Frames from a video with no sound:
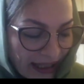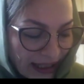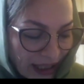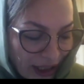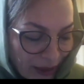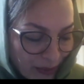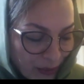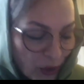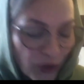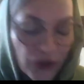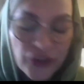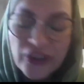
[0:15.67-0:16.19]

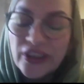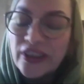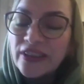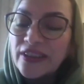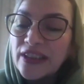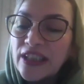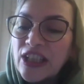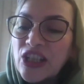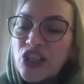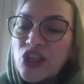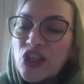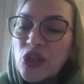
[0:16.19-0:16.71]
important
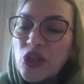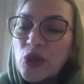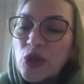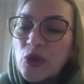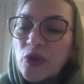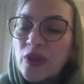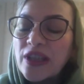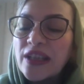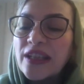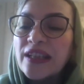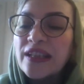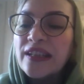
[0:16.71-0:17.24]
issue
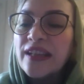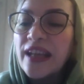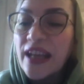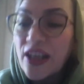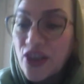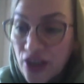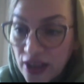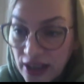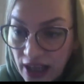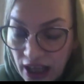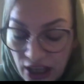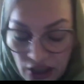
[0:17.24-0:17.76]
in
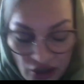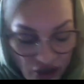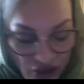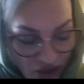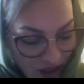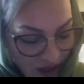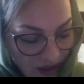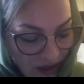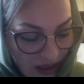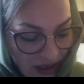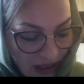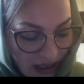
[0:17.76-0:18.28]

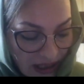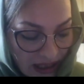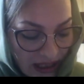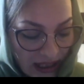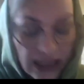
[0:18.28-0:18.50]
education